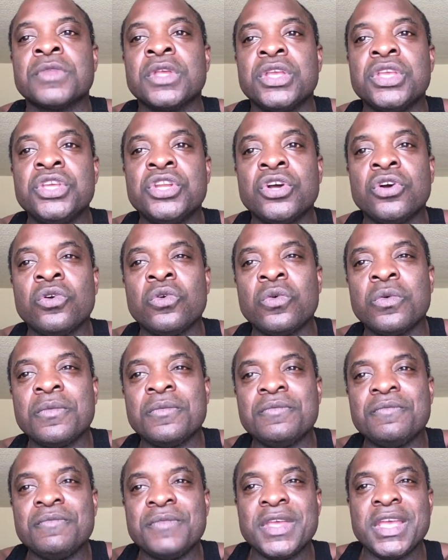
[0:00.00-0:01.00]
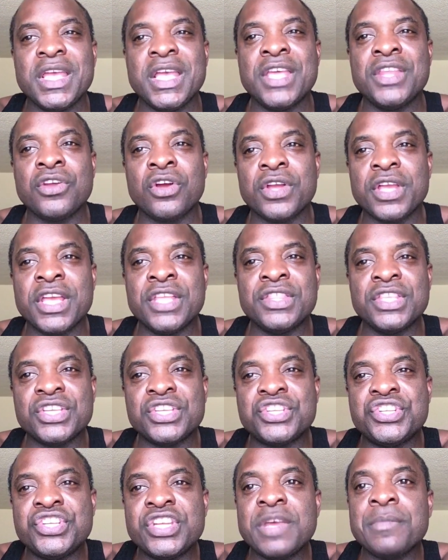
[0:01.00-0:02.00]
you know, in
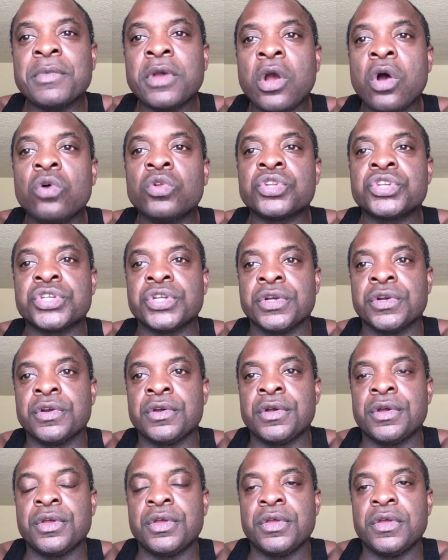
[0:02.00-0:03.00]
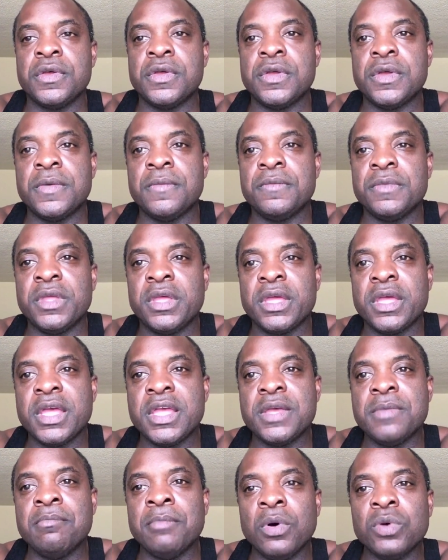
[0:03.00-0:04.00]
this gym culture,
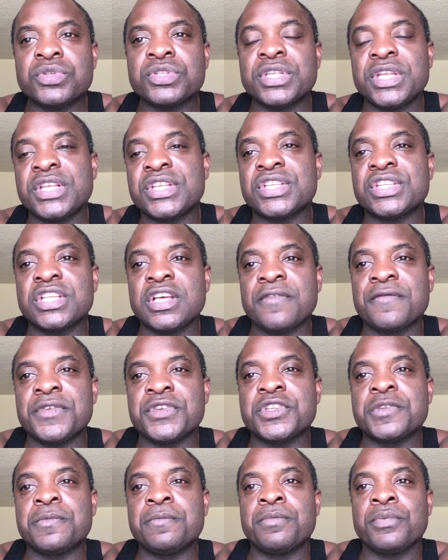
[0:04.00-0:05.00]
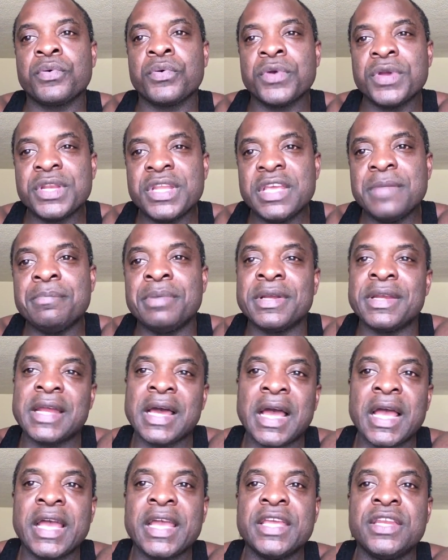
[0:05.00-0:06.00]
most of this stuff is pretty
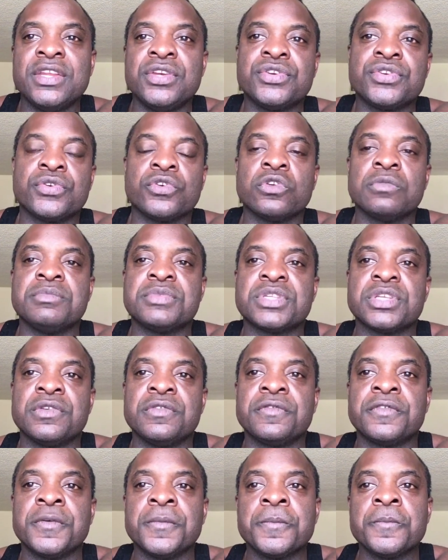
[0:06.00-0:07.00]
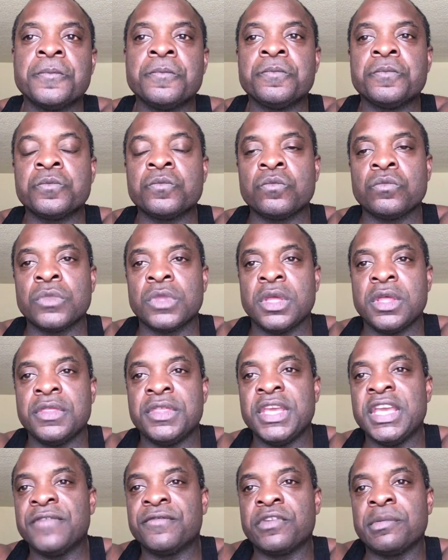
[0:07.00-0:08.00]
benign in terms of
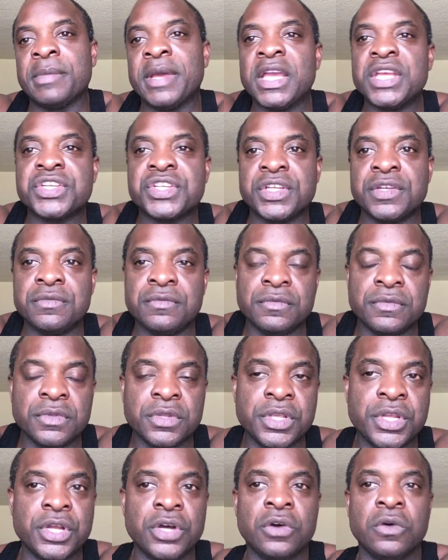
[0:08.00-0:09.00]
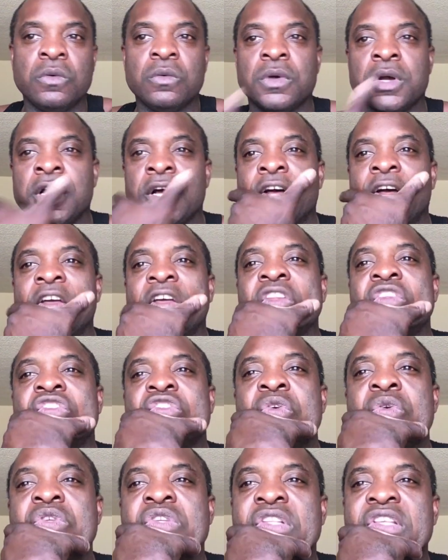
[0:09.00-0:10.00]
the information. You know, it's
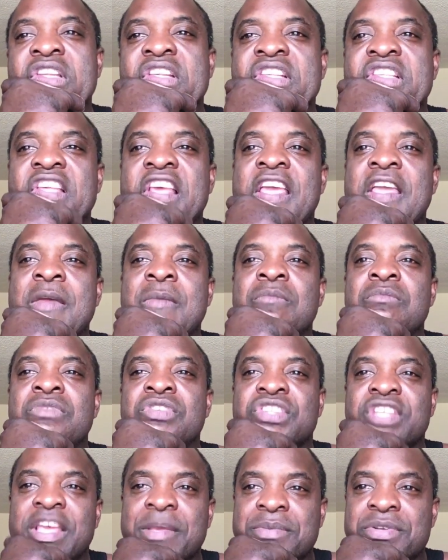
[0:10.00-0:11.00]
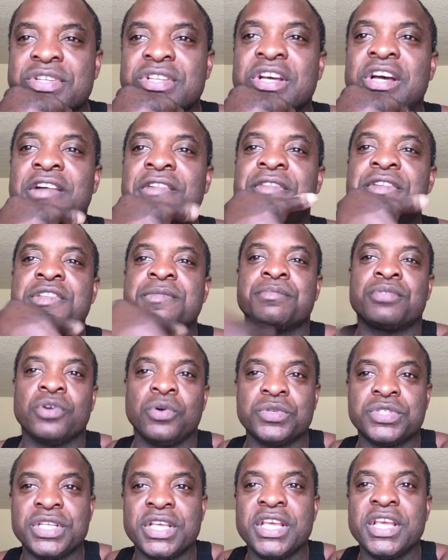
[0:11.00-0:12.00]
usually the same stuff. It's
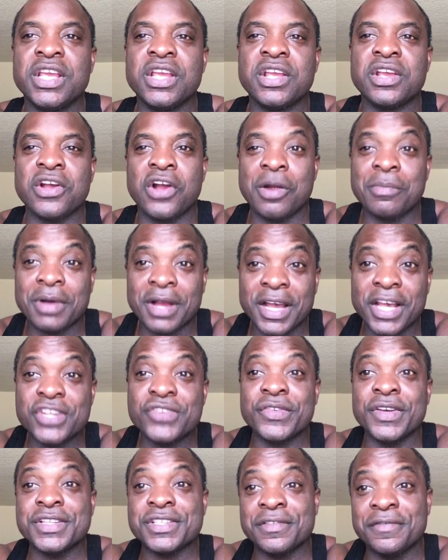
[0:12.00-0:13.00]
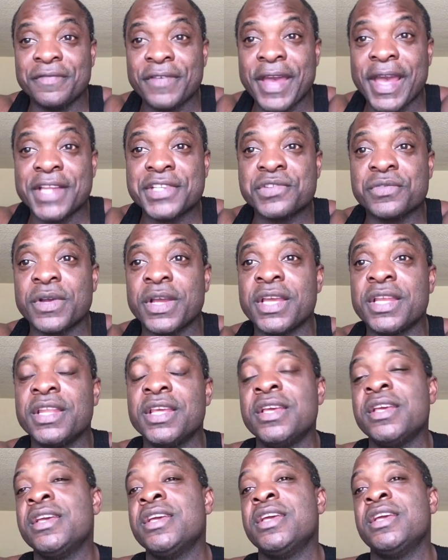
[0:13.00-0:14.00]
protein, carbohydrates, and fats, right?
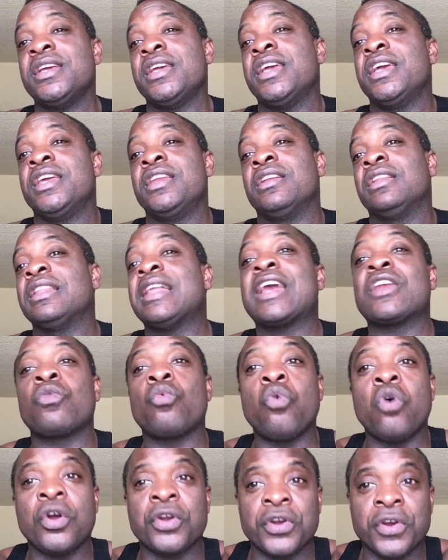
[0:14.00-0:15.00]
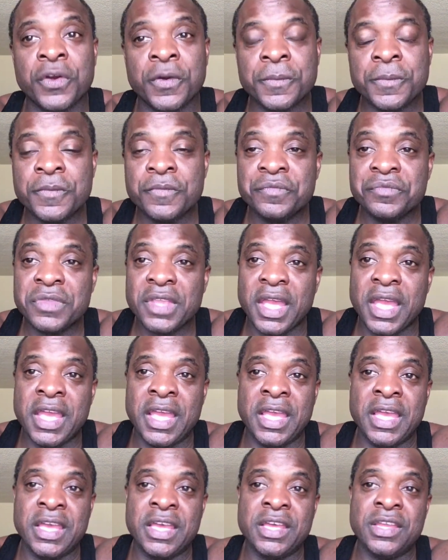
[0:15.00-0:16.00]
And a lot of water.
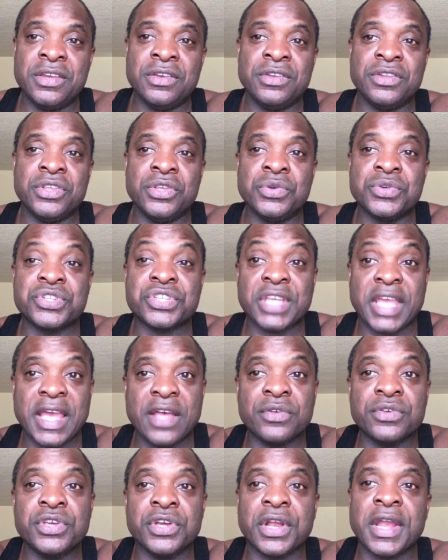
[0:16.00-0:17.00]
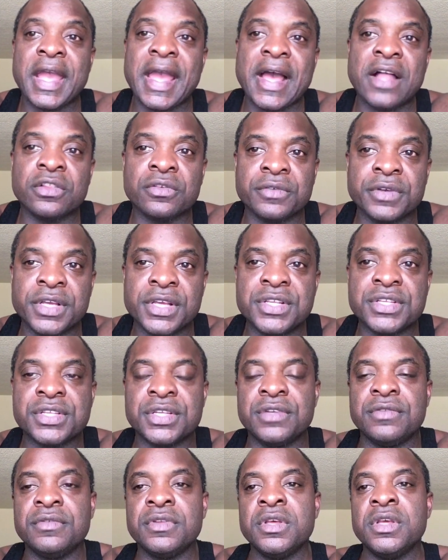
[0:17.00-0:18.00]
And you scale your calories
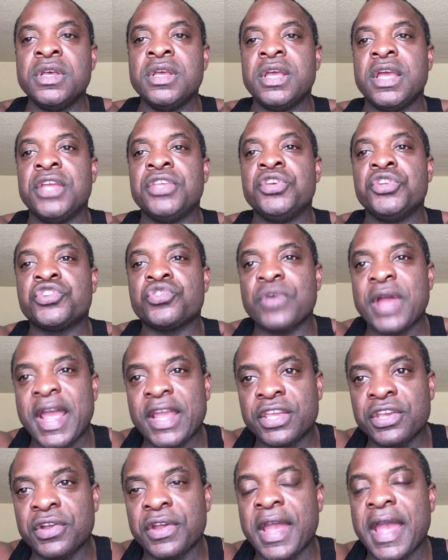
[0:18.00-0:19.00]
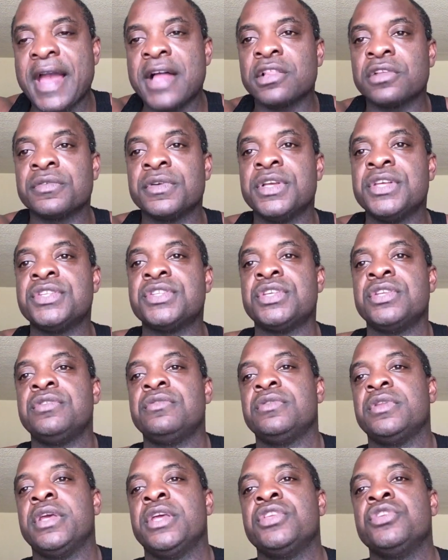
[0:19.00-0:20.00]
and you track your calories
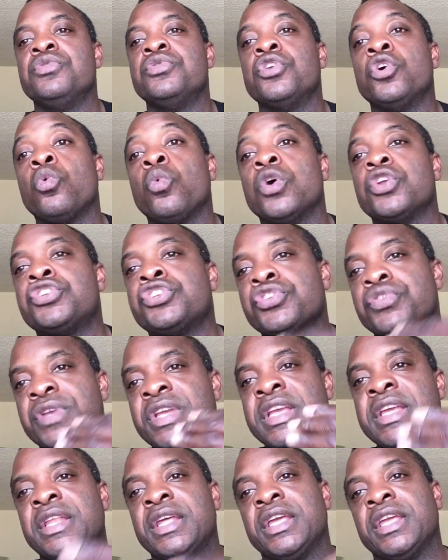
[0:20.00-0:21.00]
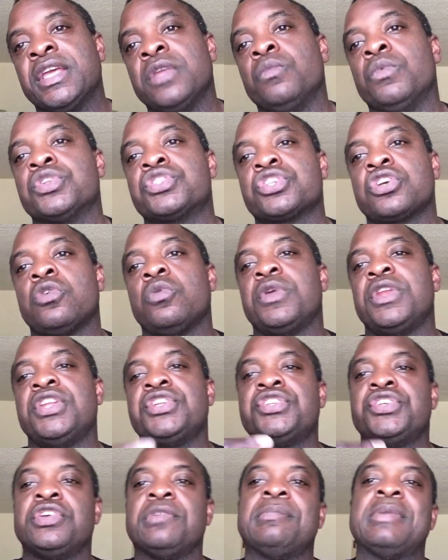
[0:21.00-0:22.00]
and you know what you're eating and what's going
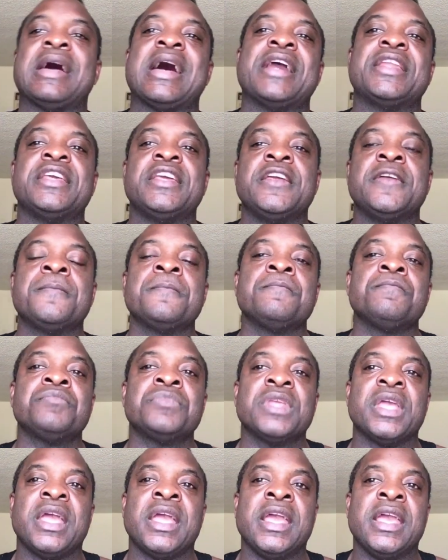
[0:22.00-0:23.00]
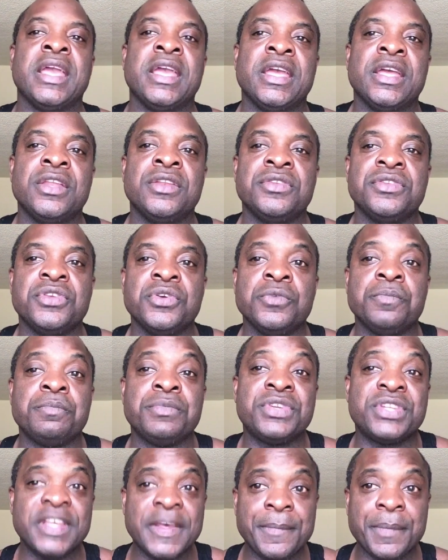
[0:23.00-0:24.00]
into your body. And you
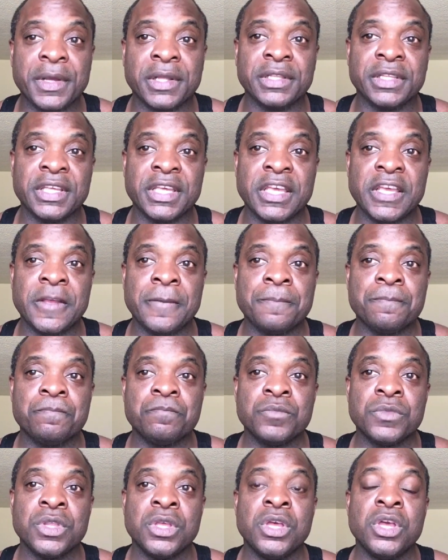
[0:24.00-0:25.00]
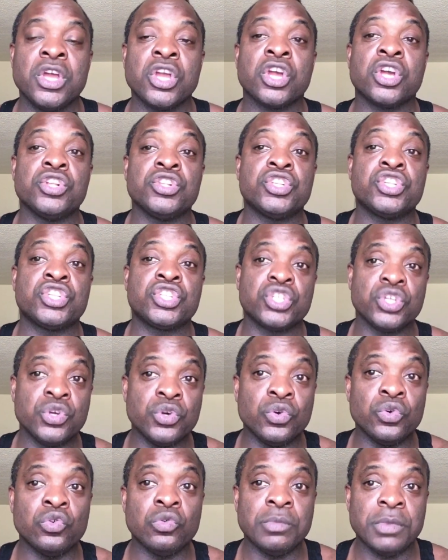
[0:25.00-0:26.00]
typically
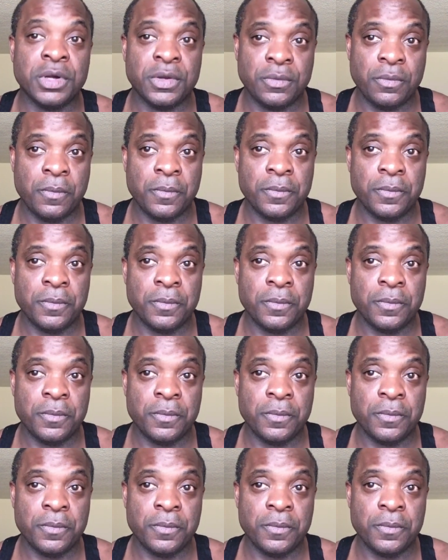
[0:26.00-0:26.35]
consume